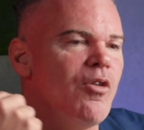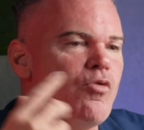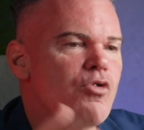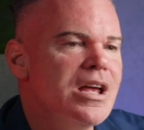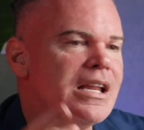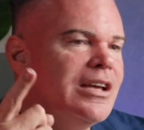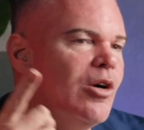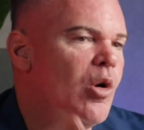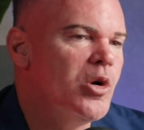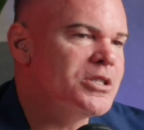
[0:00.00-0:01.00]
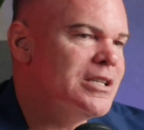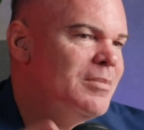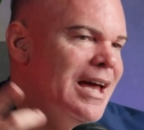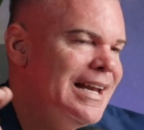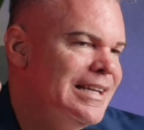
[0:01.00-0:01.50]
really awesome
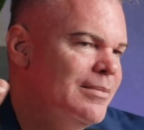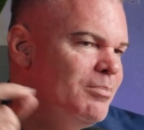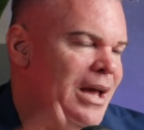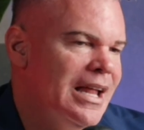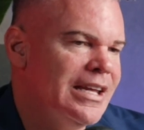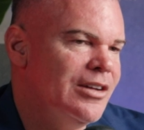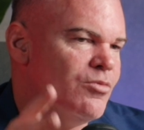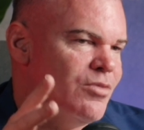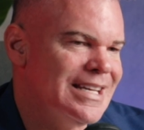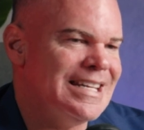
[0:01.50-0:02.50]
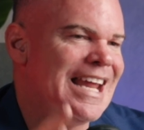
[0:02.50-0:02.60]
and compelling written